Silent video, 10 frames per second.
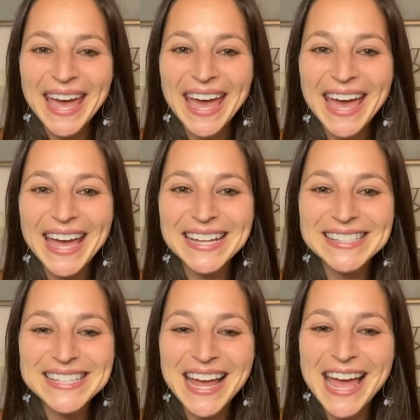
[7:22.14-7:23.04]

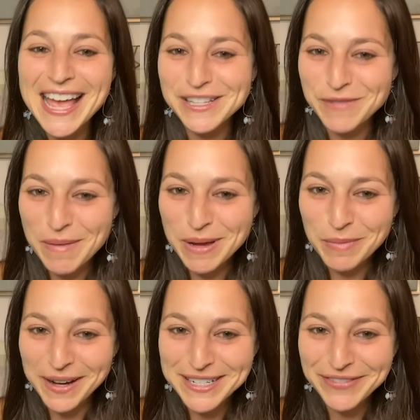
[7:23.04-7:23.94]
and I asked Rabbi
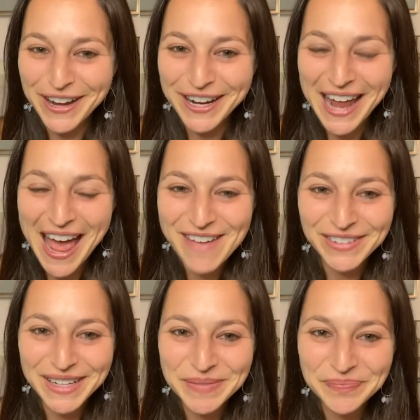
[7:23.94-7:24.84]
Brent if I could have it.